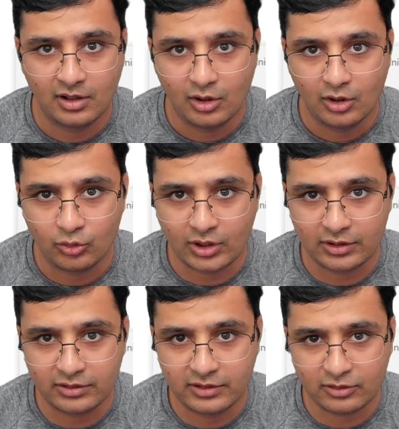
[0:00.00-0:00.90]
you can
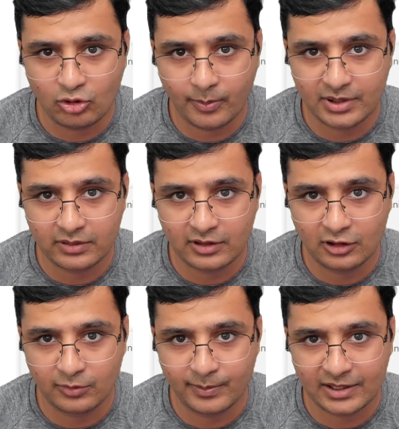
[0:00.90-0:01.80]
just copy this
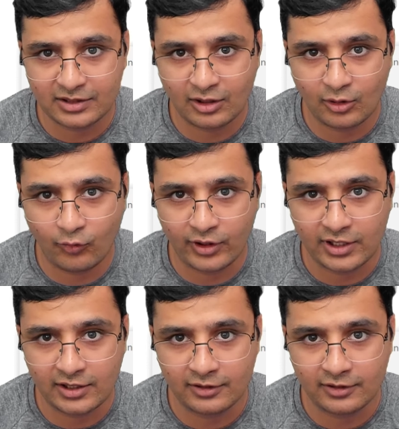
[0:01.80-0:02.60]
inspecting over here